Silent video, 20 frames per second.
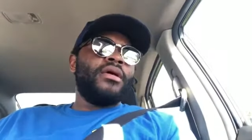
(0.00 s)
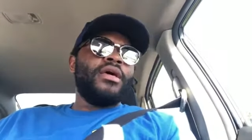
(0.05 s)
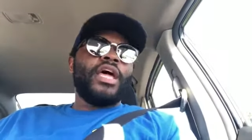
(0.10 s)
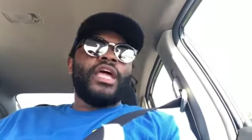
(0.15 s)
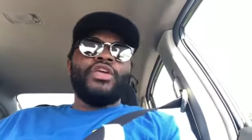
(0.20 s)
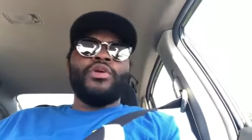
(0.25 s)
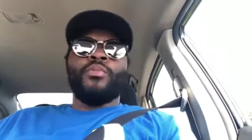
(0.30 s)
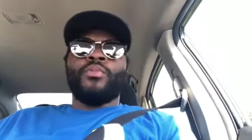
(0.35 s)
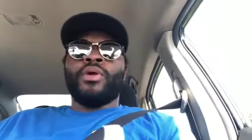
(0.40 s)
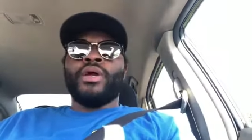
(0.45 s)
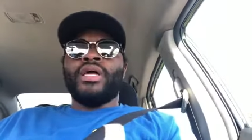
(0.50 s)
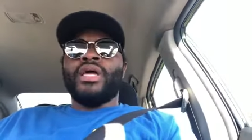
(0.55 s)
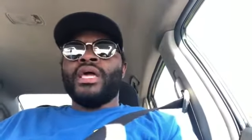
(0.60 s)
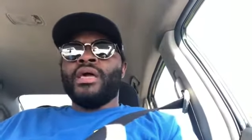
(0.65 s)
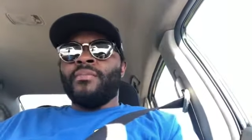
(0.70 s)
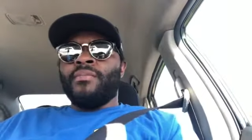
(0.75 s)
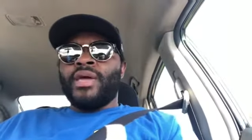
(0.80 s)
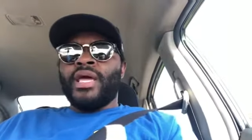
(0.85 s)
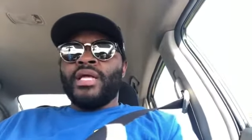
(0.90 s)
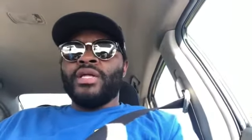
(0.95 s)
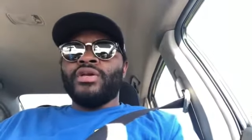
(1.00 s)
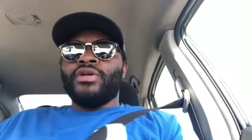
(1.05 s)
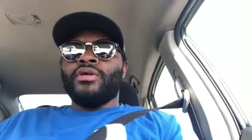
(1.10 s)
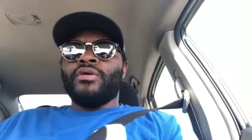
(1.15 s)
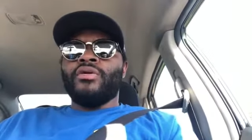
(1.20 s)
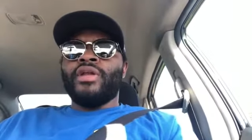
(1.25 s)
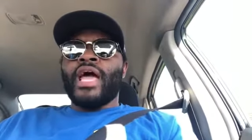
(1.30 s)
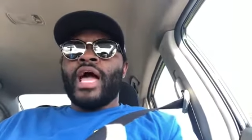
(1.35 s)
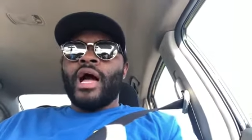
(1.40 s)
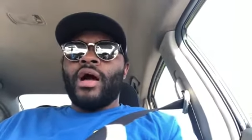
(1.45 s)
and you bring him in, you
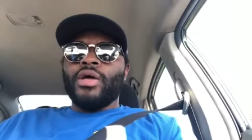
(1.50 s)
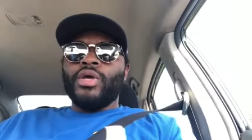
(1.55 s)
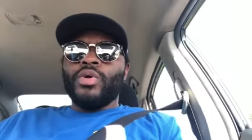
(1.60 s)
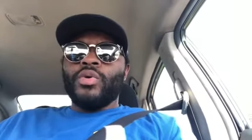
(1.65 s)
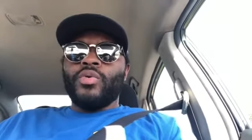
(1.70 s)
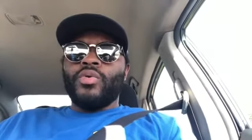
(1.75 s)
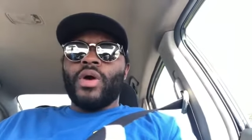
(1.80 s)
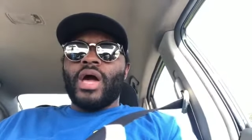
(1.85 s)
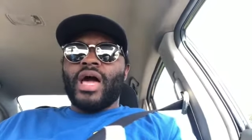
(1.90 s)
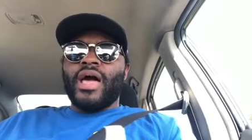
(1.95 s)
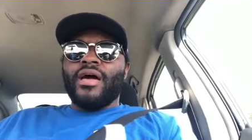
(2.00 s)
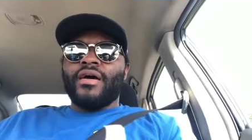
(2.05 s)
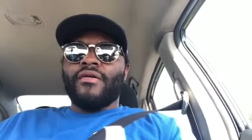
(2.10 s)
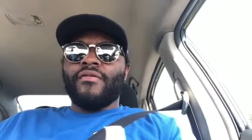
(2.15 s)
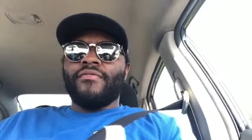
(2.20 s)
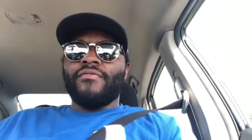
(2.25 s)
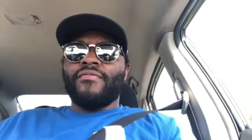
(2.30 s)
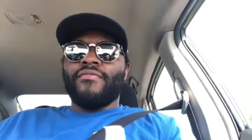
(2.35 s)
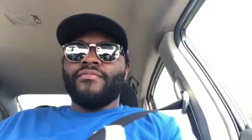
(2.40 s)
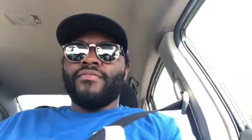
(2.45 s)
know, now you have,